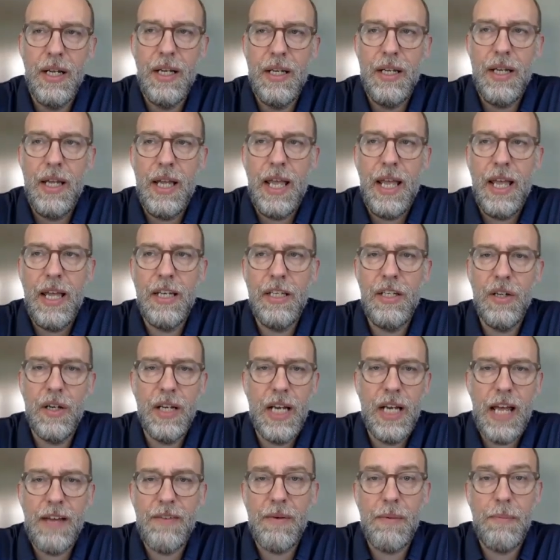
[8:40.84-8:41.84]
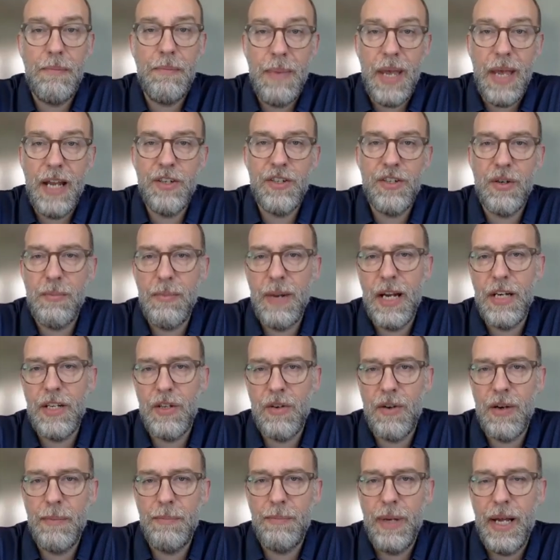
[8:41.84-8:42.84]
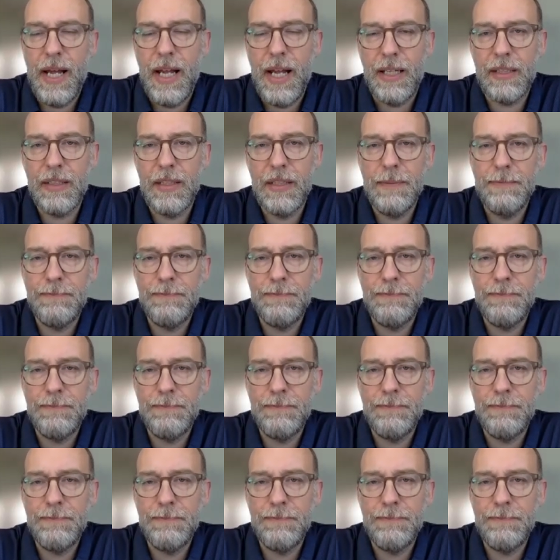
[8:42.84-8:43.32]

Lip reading: and you can have a major, major impact.